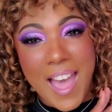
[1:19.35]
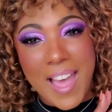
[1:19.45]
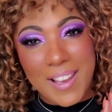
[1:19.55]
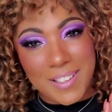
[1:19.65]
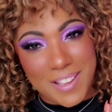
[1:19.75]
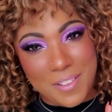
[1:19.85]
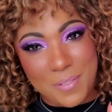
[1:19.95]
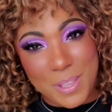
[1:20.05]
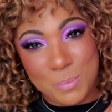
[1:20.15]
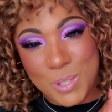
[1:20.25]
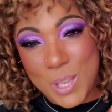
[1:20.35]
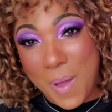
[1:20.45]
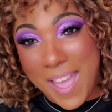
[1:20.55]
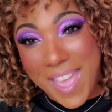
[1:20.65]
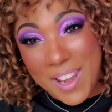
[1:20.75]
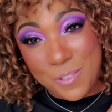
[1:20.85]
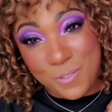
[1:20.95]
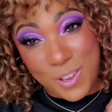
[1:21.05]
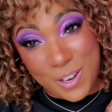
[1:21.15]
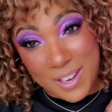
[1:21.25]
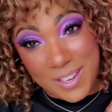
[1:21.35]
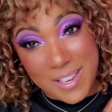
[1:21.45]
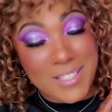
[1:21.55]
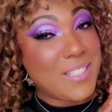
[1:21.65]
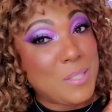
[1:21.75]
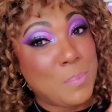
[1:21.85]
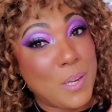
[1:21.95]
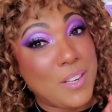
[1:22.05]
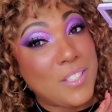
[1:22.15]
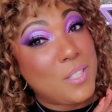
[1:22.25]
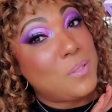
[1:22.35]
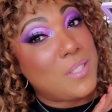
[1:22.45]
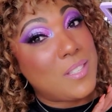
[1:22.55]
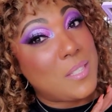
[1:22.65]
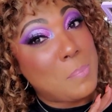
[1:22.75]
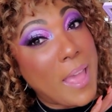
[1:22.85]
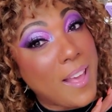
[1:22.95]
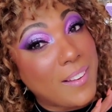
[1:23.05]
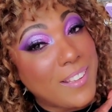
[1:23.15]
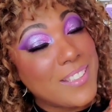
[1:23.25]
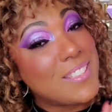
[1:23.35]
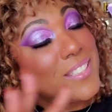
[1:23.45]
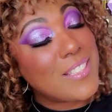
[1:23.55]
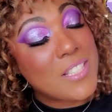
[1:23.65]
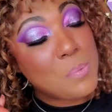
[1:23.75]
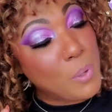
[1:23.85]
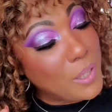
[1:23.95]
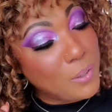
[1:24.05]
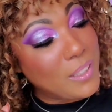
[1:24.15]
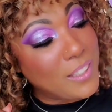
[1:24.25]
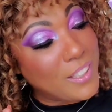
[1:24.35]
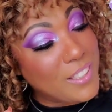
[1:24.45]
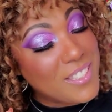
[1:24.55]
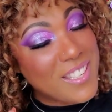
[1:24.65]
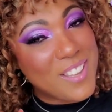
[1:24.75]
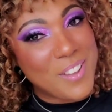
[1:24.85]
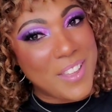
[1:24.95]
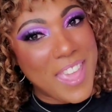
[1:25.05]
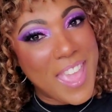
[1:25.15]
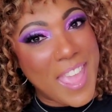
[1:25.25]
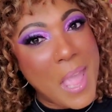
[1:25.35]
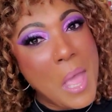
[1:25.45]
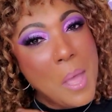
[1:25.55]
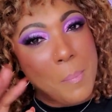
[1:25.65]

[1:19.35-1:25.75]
I love them. So I had a very nice experience using this palette spoiler alert okay